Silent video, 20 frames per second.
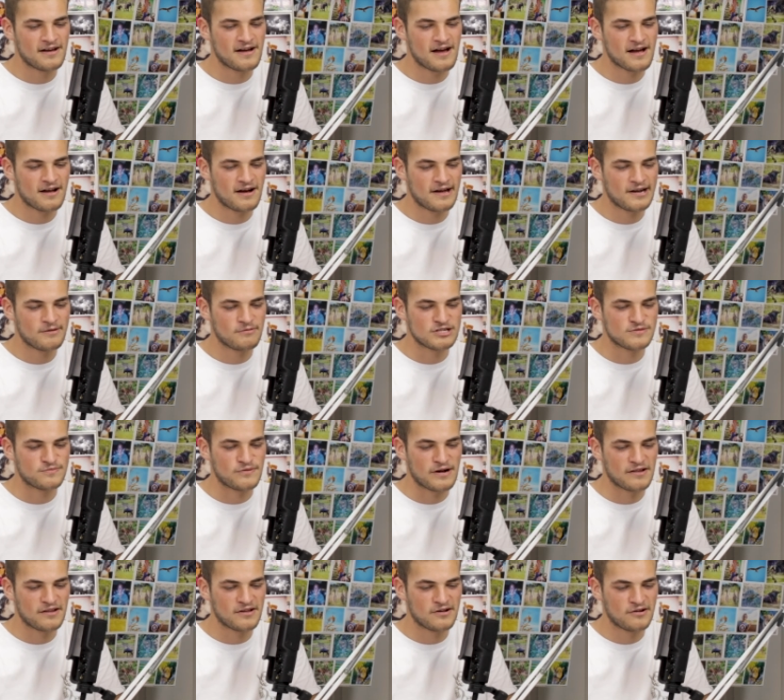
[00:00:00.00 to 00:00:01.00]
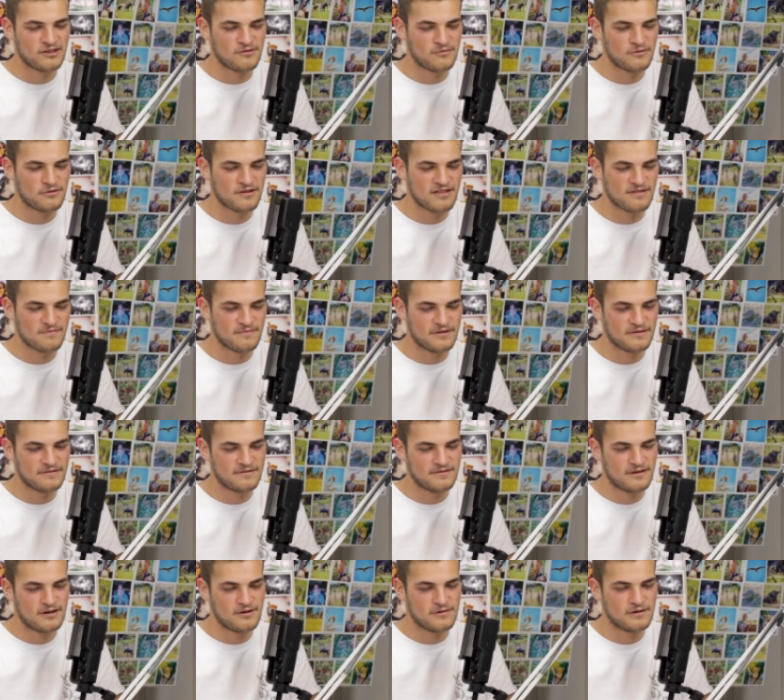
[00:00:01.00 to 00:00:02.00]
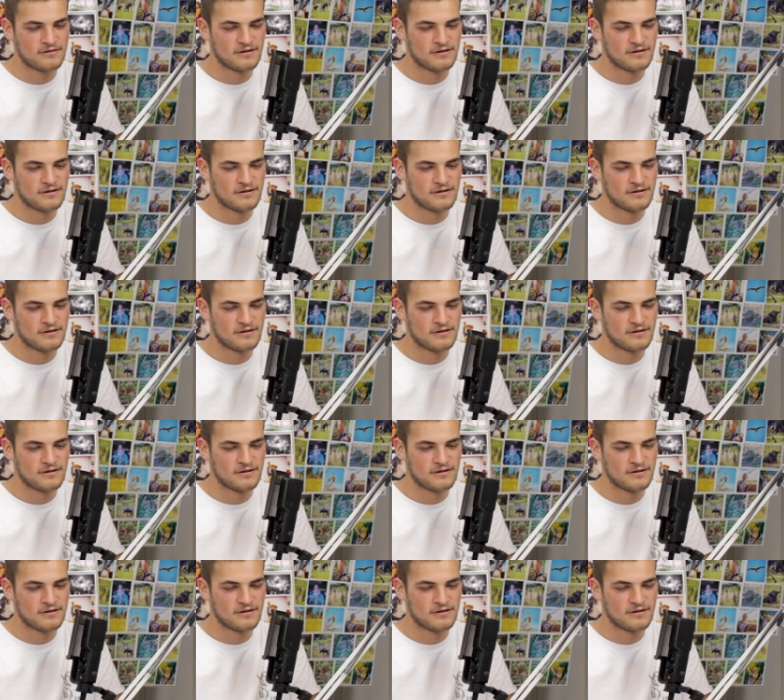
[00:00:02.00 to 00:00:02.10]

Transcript: I kind of wish Bradley got, to be honest, but oh well.